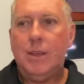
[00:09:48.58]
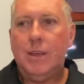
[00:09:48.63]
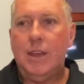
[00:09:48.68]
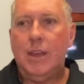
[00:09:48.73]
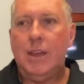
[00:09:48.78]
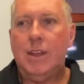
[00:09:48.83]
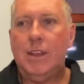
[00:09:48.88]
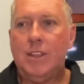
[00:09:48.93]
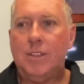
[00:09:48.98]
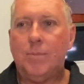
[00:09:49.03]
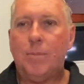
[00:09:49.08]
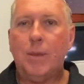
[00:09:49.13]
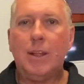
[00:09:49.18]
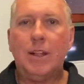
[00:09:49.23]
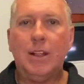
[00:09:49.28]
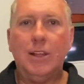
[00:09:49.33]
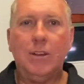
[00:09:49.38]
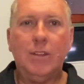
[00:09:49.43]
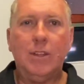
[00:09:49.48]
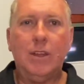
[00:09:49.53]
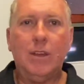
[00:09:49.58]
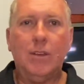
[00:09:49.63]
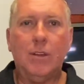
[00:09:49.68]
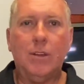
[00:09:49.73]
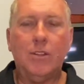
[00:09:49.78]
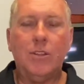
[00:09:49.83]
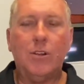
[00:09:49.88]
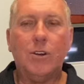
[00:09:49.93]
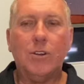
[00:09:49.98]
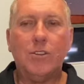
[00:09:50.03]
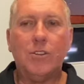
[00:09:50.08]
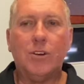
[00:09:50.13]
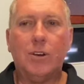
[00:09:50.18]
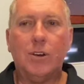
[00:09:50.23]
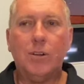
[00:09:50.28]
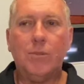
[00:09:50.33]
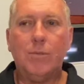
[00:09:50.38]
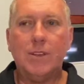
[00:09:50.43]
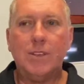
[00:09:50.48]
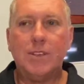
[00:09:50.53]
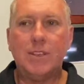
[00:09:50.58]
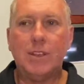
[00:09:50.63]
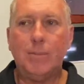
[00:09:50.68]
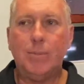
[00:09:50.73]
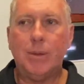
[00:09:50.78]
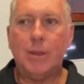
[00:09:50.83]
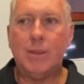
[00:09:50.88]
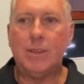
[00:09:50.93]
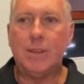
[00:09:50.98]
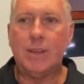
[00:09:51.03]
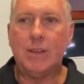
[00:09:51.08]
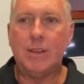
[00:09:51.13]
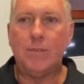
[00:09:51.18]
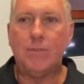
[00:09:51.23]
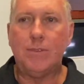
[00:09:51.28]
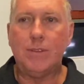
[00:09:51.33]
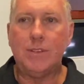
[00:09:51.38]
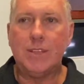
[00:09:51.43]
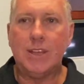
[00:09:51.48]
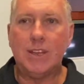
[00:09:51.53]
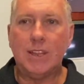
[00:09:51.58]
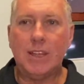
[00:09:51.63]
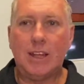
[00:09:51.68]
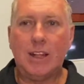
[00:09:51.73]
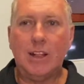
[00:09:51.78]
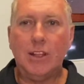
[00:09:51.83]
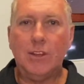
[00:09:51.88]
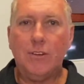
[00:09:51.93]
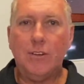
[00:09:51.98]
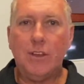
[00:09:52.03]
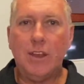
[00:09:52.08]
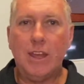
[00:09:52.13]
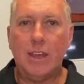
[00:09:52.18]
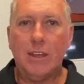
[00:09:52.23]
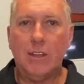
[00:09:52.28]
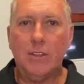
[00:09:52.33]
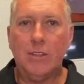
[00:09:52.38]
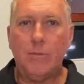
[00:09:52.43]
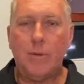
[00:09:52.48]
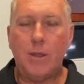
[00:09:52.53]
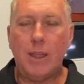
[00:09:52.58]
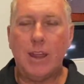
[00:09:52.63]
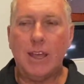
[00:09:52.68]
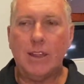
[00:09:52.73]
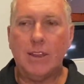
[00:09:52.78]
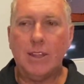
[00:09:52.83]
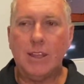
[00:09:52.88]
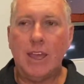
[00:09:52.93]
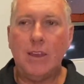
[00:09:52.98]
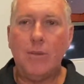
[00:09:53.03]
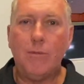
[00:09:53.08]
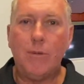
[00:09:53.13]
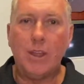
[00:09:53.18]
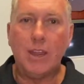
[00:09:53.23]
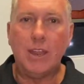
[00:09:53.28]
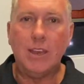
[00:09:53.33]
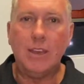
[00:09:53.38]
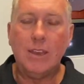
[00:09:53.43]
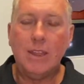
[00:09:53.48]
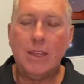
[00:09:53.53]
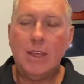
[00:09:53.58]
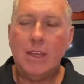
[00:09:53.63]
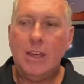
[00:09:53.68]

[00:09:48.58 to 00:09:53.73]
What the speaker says: And it's been clear there on the high tide recently, but definitely starting to get clearer now on the run out and run in.